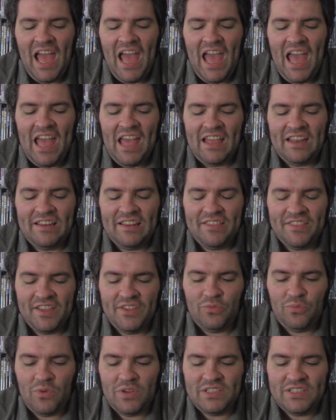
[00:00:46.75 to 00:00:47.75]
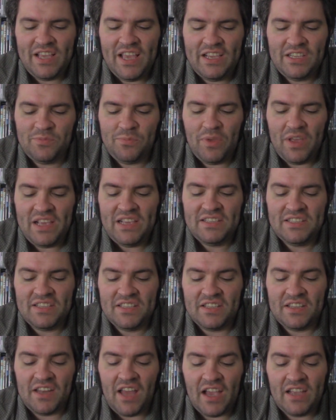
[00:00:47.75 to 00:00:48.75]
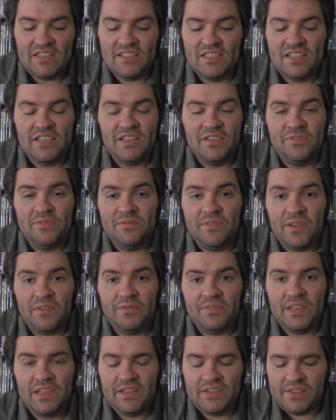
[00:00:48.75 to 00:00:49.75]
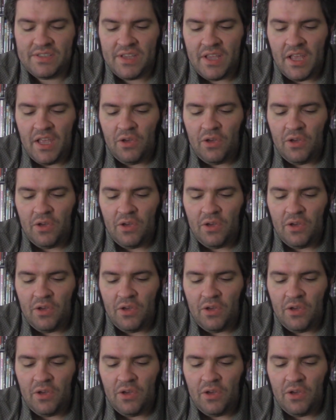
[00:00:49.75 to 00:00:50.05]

And this one takes place in the 1950s